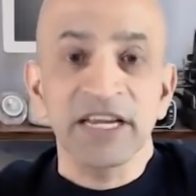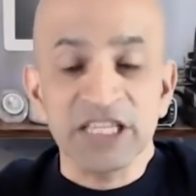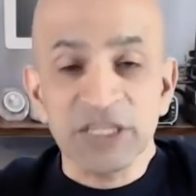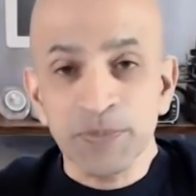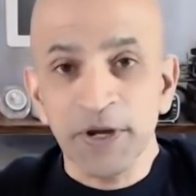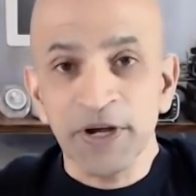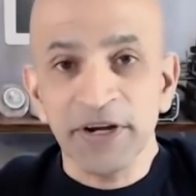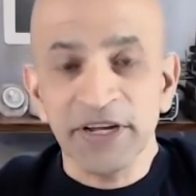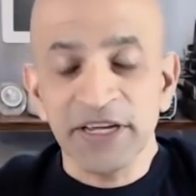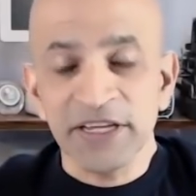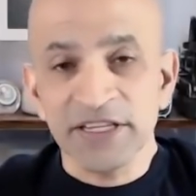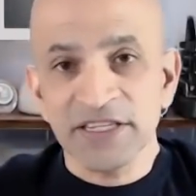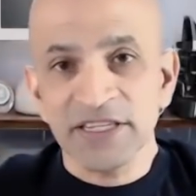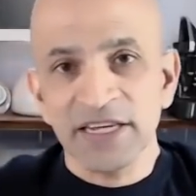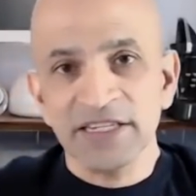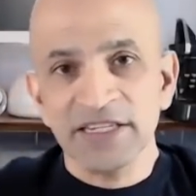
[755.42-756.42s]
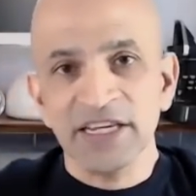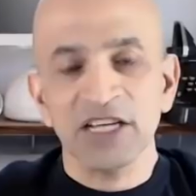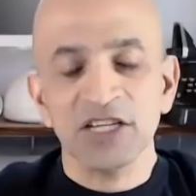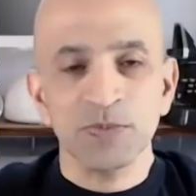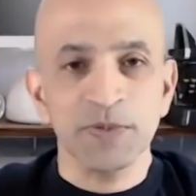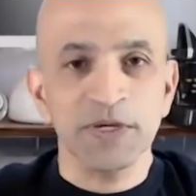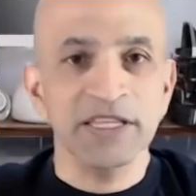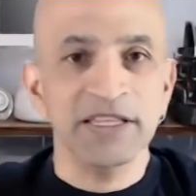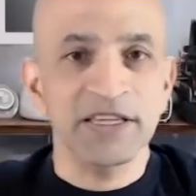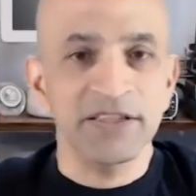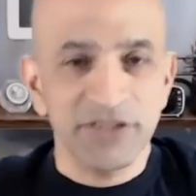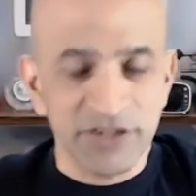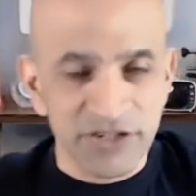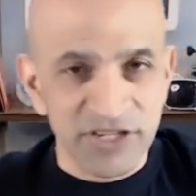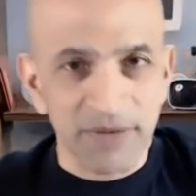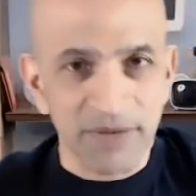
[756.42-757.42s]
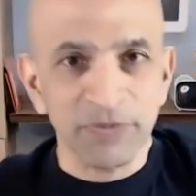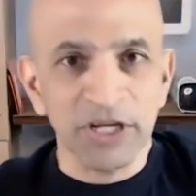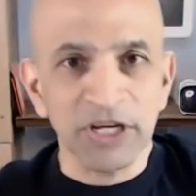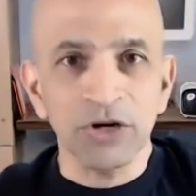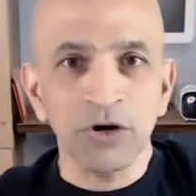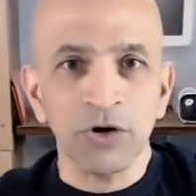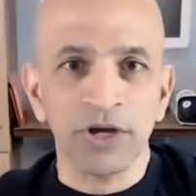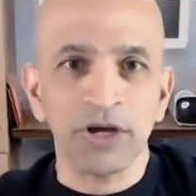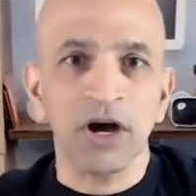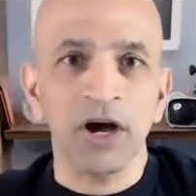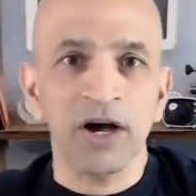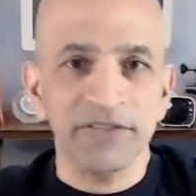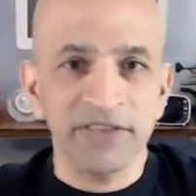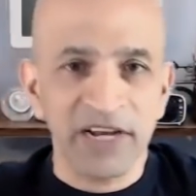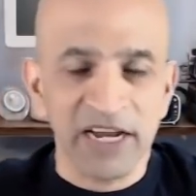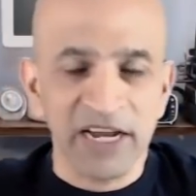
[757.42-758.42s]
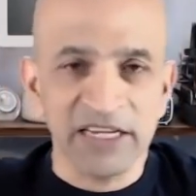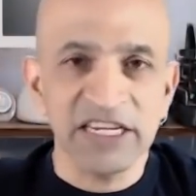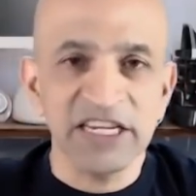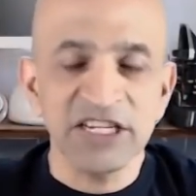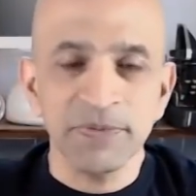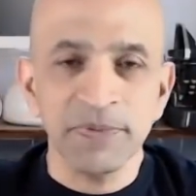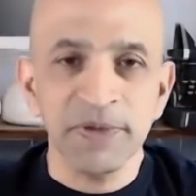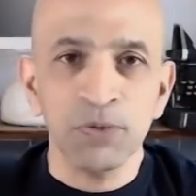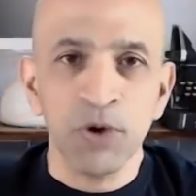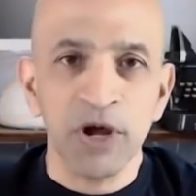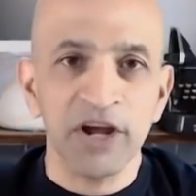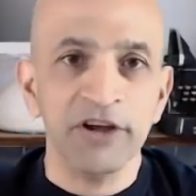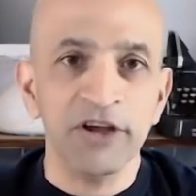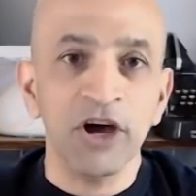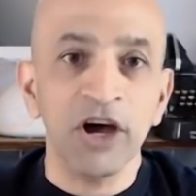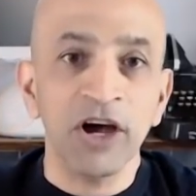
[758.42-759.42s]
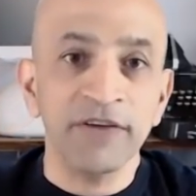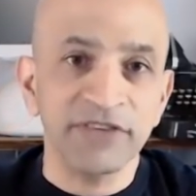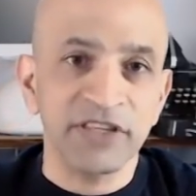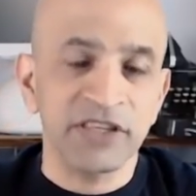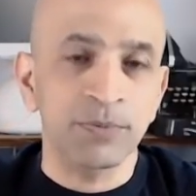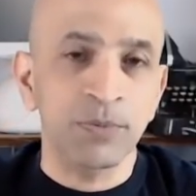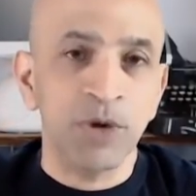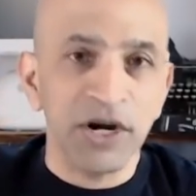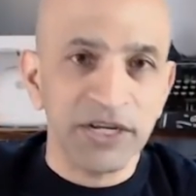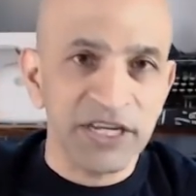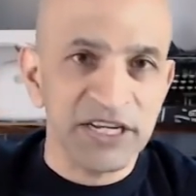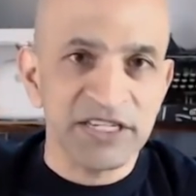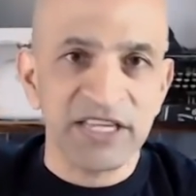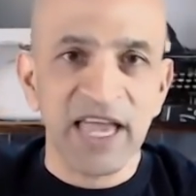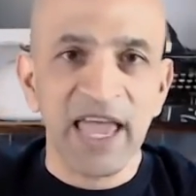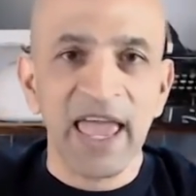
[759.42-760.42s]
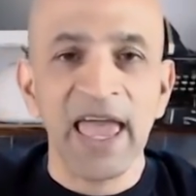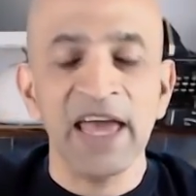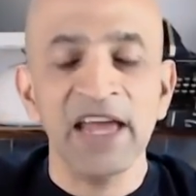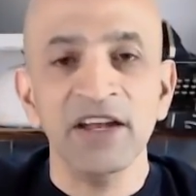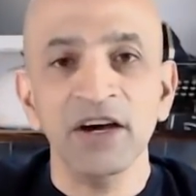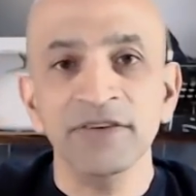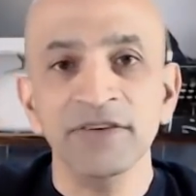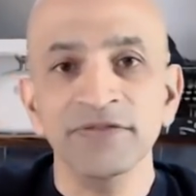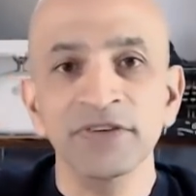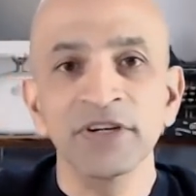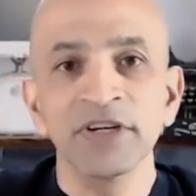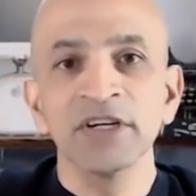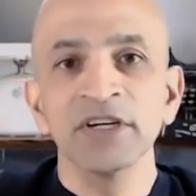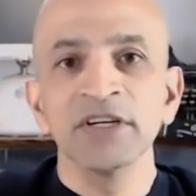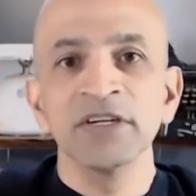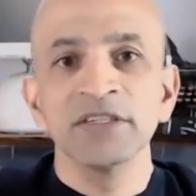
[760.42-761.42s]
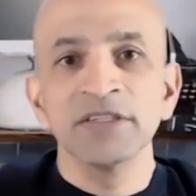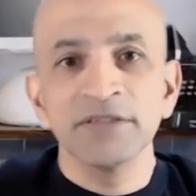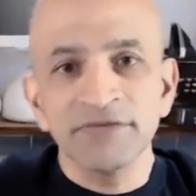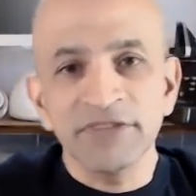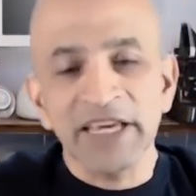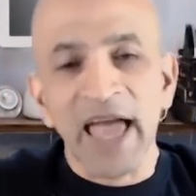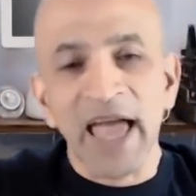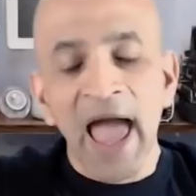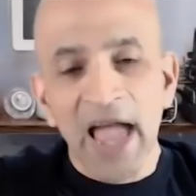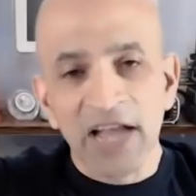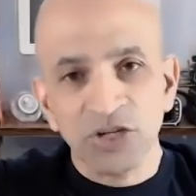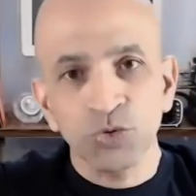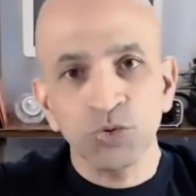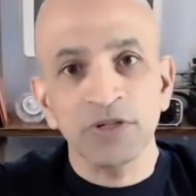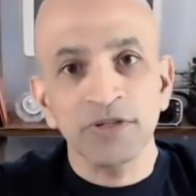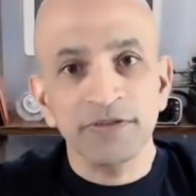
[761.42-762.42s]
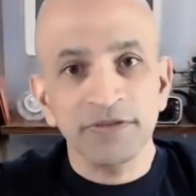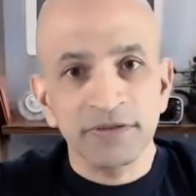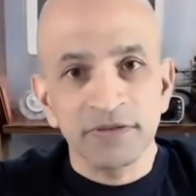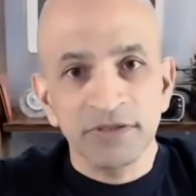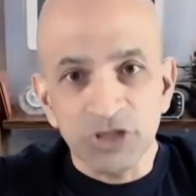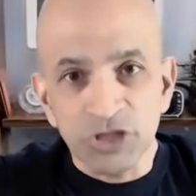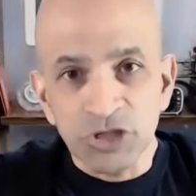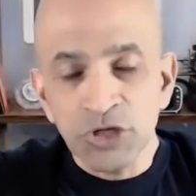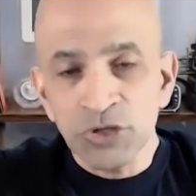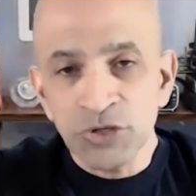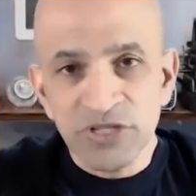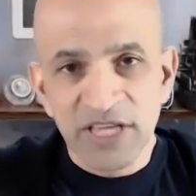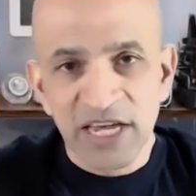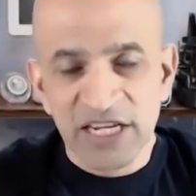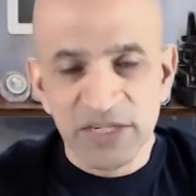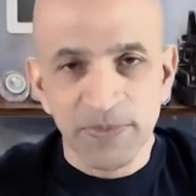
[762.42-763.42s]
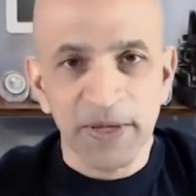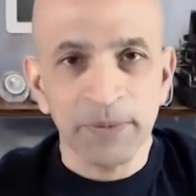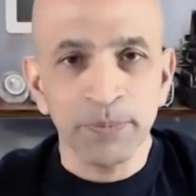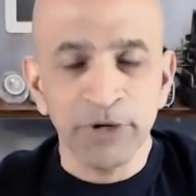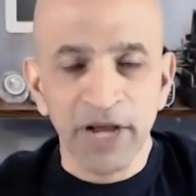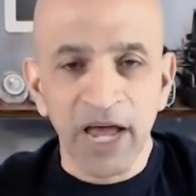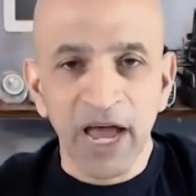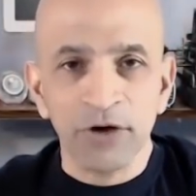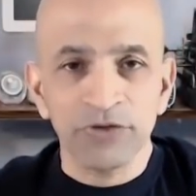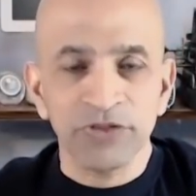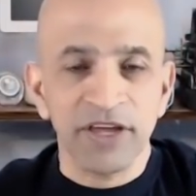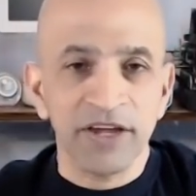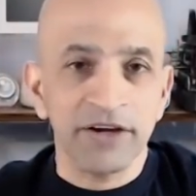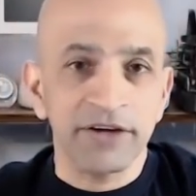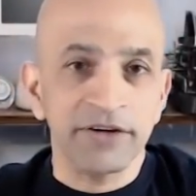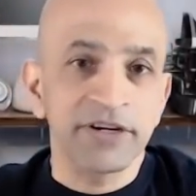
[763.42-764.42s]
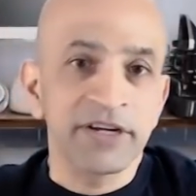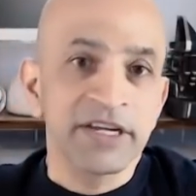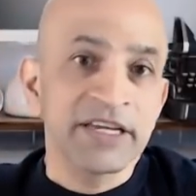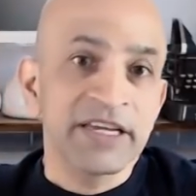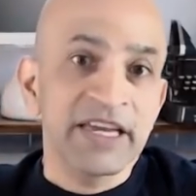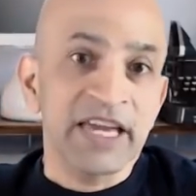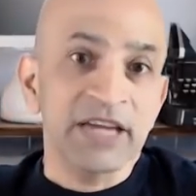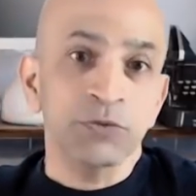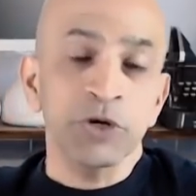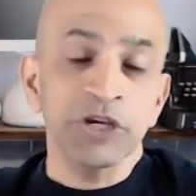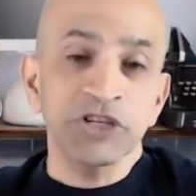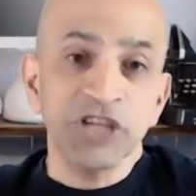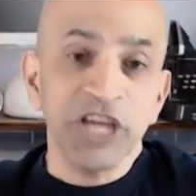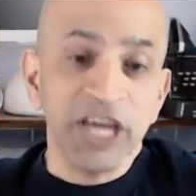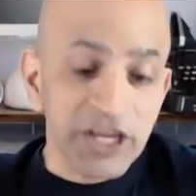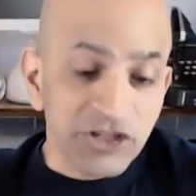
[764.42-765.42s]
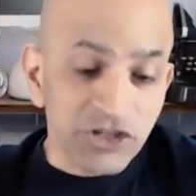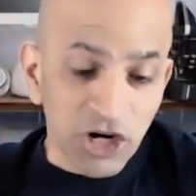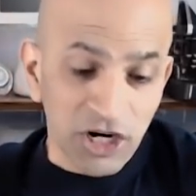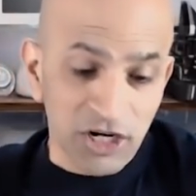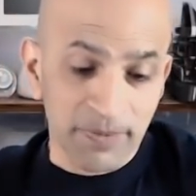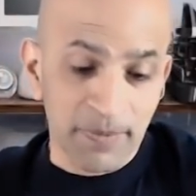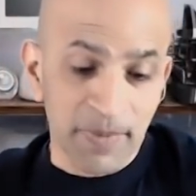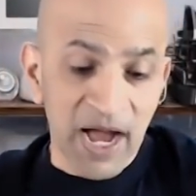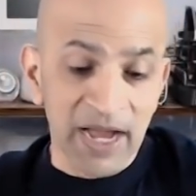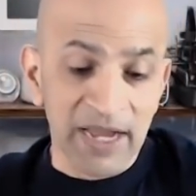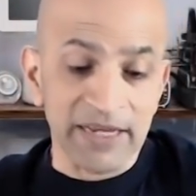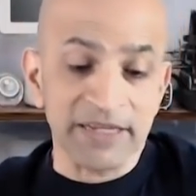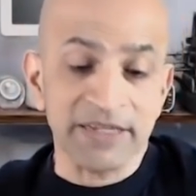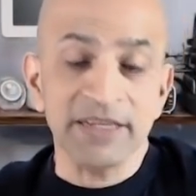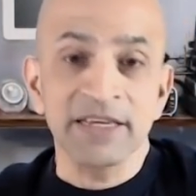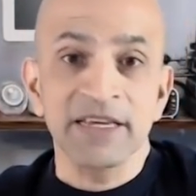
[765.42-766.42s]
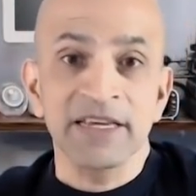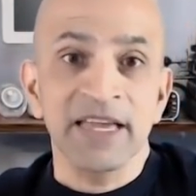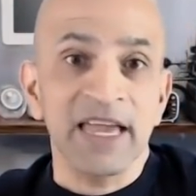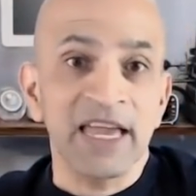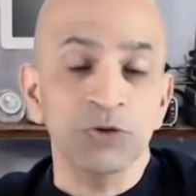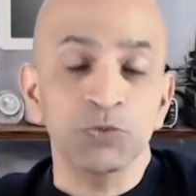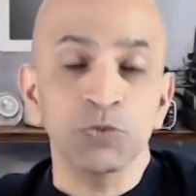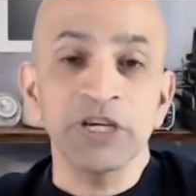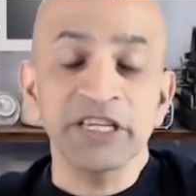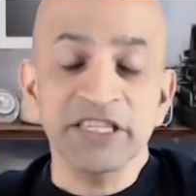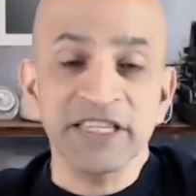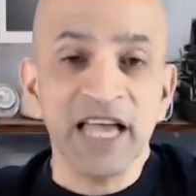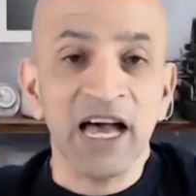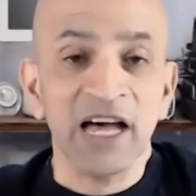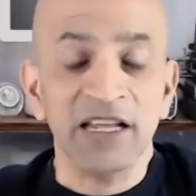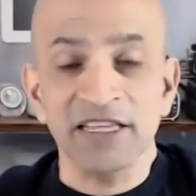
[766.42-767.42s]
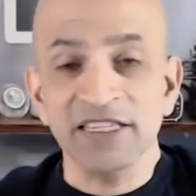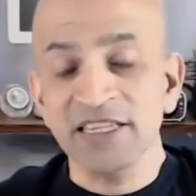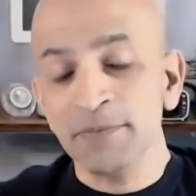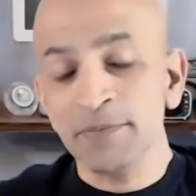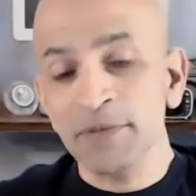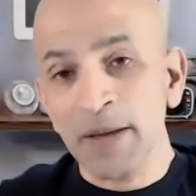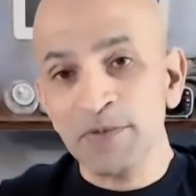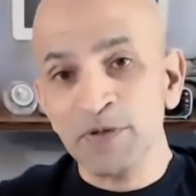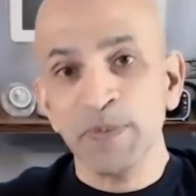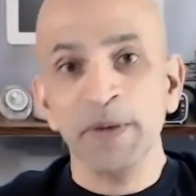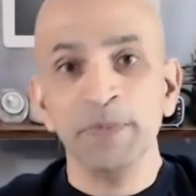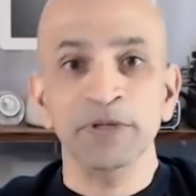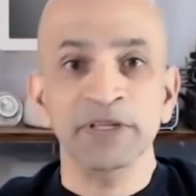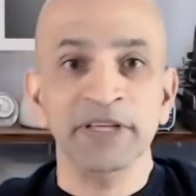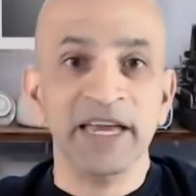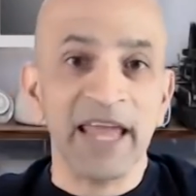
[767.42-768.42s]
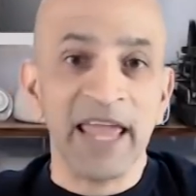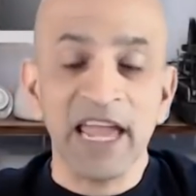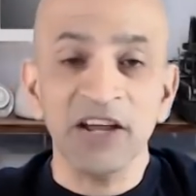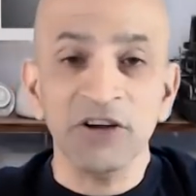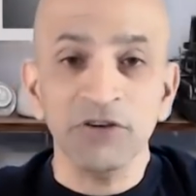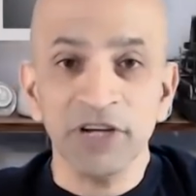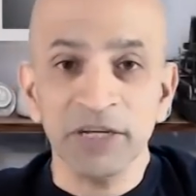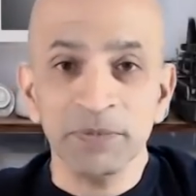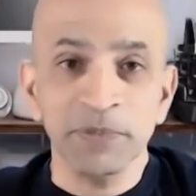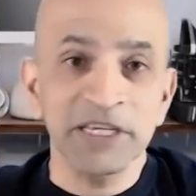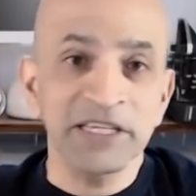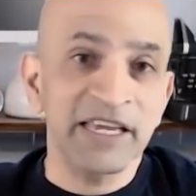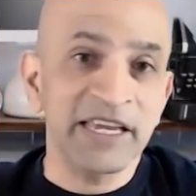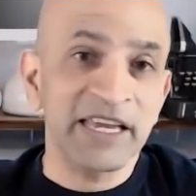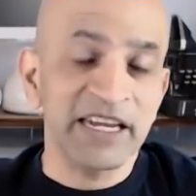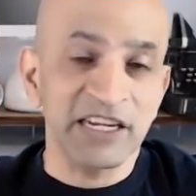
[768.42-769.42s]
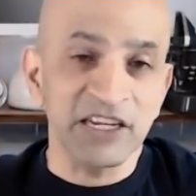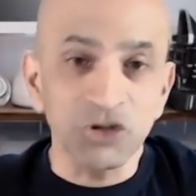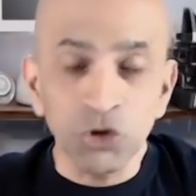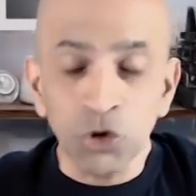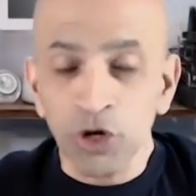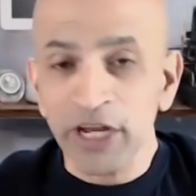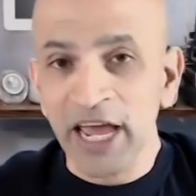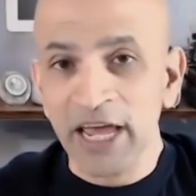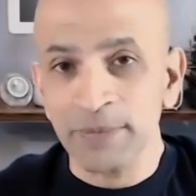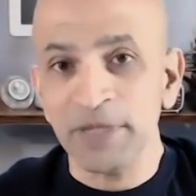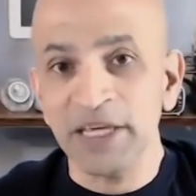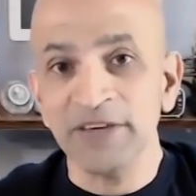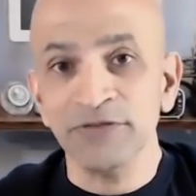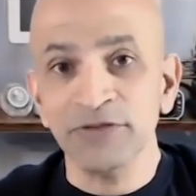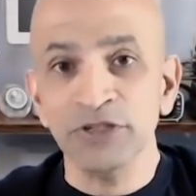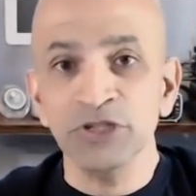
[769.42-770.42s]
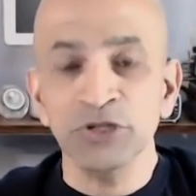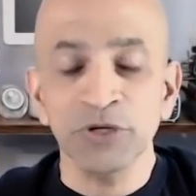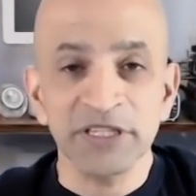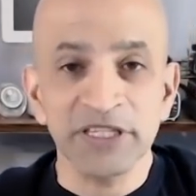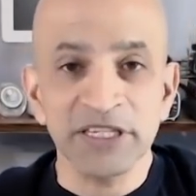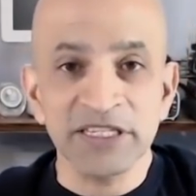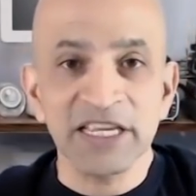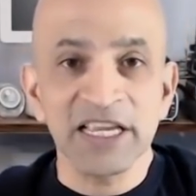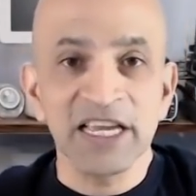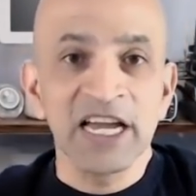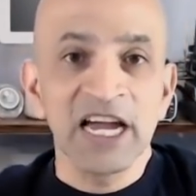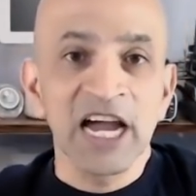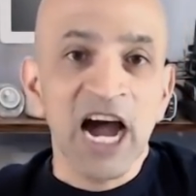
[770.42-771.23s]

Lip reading: experience that tells me that there's something going on that I need to be wary of, that the market is ahead of the actual news that is being put out there, and we change our mind. And we sell. And sometimes people get angry at me, they get annoyed at me for doing this.